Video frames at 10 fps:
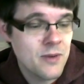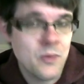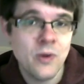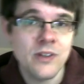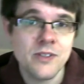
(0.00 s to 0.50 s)

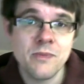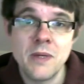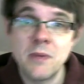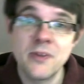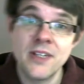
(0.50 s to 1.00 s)
what
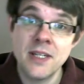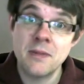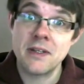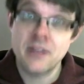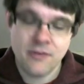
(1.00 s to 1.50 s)
people think
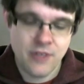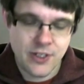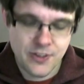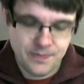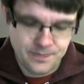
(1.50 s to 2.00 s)
about the
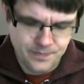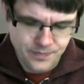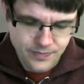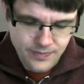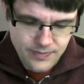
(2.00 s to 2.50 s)
conversion.
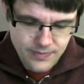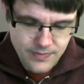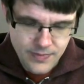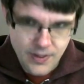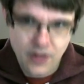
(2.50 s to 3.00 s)

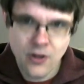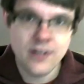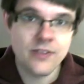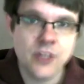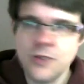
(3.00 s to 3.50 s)

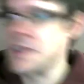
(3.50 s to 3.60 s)
Alright, excuse